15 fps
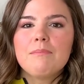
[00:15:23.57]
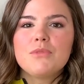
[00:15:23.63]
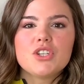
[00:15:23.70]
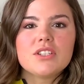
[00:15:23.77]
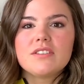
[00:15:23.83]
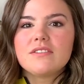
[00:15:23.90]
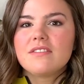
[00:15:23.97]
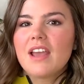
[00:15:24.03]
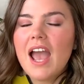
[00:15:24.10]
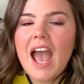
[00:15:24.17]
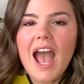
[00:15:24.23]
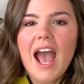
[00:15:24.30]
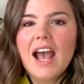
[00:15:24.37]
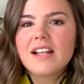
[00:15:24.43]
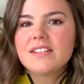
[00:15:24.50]
just
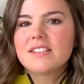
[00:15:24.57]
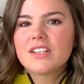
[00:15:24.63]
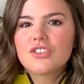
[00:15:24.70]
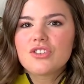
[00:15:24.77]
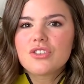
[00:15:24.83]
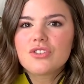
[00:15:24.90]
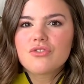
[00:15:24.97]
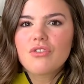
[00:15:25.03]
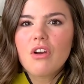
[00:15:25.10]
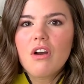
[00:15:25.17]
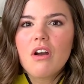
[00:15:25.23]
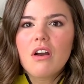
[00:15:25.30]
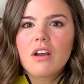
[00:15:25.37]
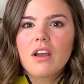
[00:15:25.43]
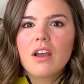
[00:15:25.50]
had such a
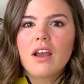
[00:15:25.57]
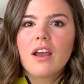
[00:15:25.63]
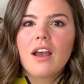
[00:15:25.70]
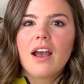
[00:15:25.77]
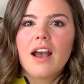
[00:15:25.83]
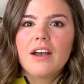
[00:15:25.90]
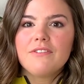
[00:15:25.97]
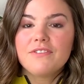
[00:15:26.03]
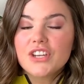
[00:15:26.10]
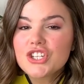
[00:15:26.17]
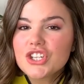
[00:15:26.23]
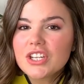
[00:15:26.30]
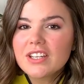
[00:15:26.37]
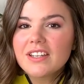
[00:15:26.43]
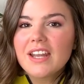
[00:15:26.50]
strong
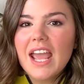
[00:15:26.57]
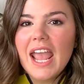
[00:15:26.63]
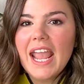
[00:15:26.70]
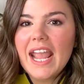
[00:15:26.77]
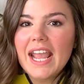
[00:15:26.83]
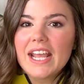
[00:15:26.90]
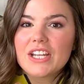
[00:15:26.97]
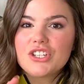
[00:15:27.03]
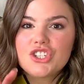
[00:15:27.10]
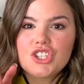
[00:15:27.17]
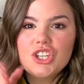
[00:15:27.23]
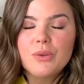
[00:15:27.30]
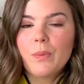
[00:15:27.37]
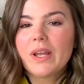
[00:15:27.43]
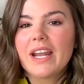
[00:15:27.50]
vision and
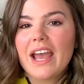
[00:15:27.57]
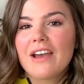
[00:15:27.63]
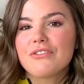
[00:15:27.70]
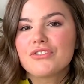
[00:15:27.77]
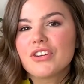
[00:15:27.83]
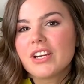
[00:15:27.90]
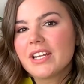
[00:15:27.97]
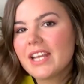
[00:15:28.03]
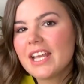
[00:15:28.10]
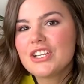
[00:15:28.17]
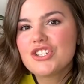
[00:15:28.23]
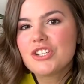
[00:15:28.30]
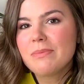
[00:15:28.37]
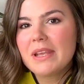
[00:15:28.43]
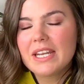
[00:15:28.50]
she went after it
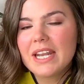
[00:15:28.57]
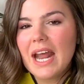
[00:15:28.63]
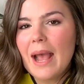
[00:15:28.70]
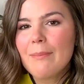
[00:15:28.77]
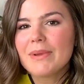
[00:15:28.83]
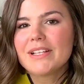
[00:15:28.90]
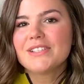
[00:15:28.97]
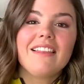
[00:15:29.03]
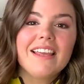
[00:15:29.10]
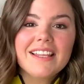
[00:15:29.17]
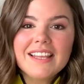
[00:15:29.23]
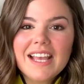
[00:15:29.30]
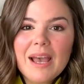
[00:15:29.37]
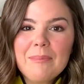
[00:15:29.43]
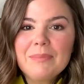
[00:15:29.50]
and she made it happen. I
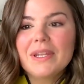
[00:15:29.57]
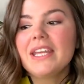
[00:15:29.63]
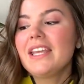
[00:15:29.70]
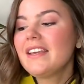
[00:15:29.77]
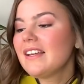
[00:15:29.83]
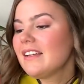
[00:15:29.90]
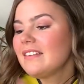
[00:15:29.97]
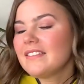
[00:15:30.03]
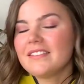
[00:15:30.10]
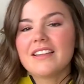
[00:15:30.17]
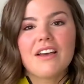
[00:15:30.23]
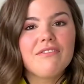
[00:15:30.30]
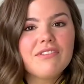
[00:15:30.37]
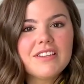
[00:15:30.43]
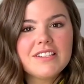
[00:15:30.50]
like the company,
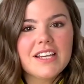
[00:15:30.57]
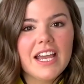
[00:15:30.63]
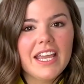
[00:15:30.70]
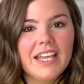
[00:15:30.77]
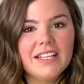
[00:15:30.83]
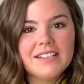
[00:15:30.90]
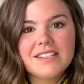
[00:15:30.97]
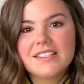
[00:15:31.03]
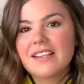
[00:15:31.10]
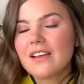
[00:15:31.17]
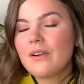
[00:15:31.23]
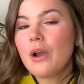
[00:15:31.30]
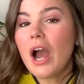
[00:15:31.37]
love the tights.